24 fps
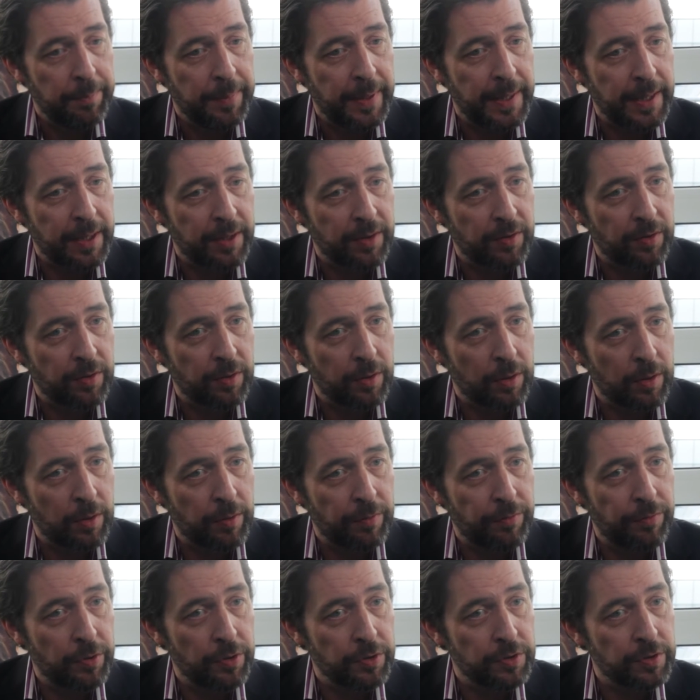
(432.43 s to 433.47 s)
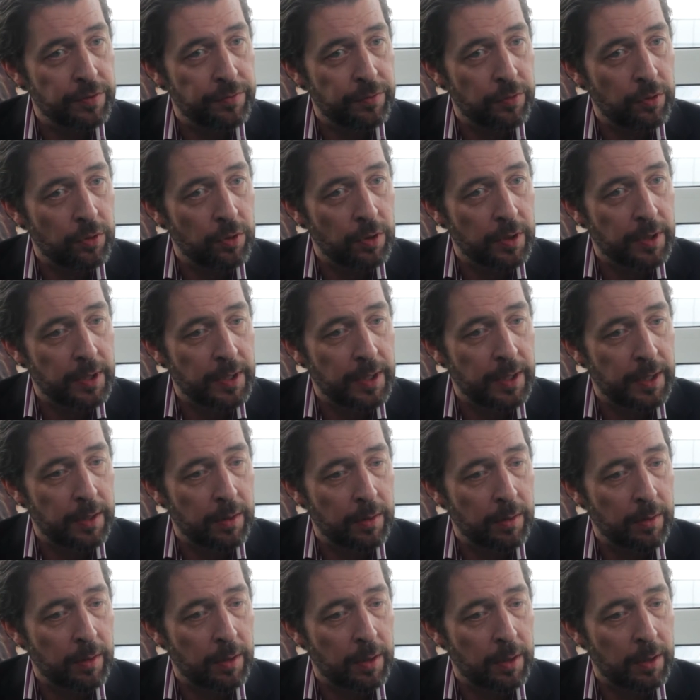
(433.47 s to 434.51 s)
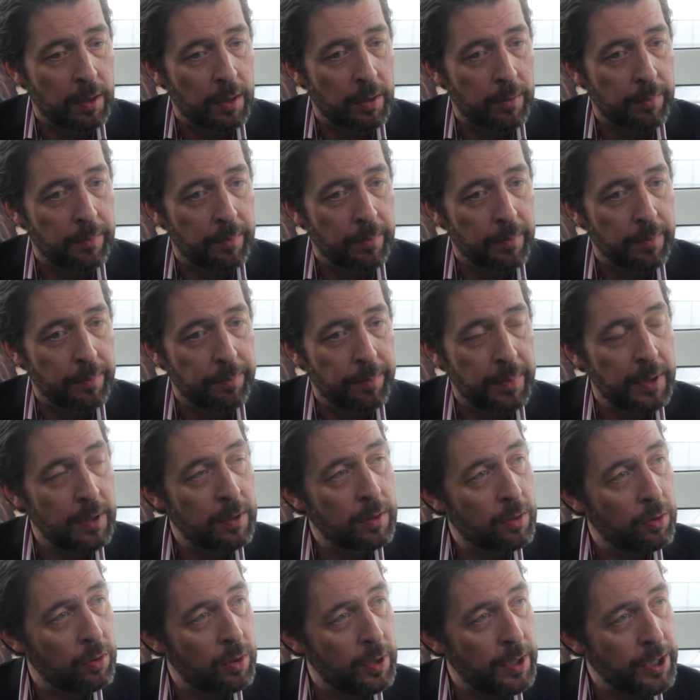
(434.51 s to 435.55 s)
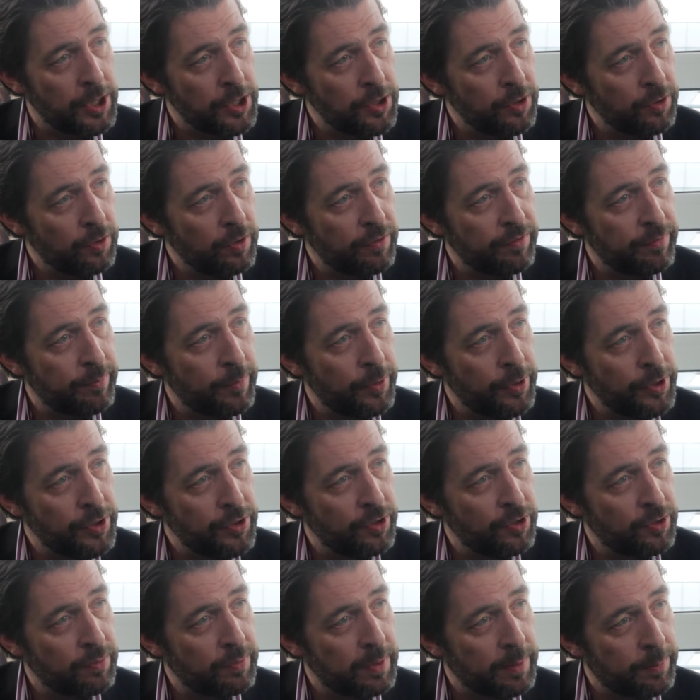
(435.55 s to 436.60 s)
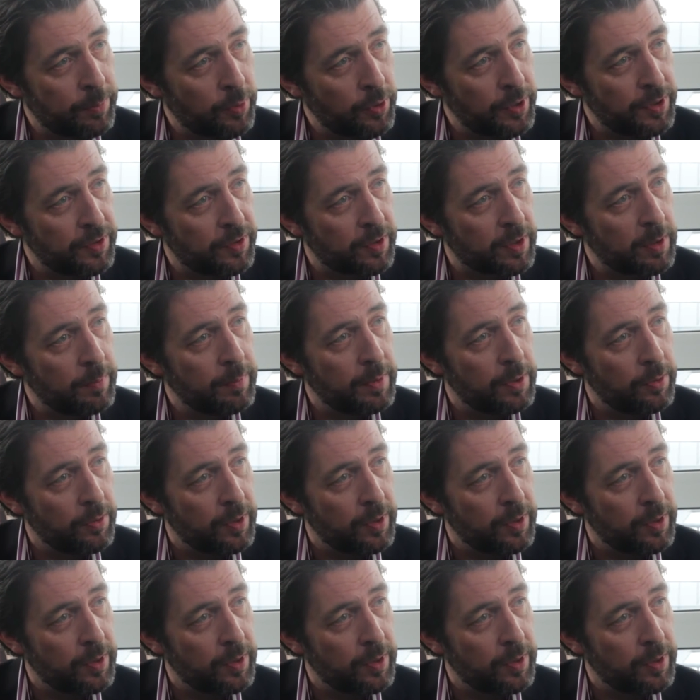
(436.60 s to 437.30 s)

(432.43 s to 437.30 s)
banks, first of all, can build coalitions of merchants where points can be